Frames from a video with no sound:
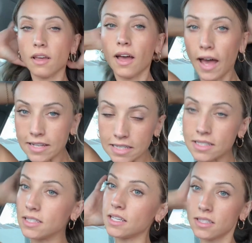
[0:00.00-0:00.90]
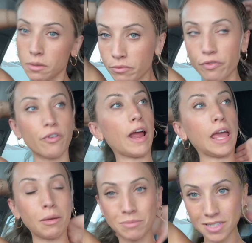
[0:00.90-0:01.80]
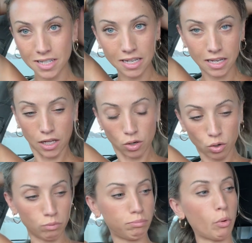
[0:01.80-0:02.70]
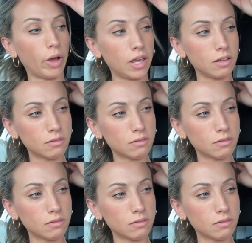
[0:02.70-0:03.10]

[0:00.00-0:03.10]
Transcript: I did see some framed needlepoint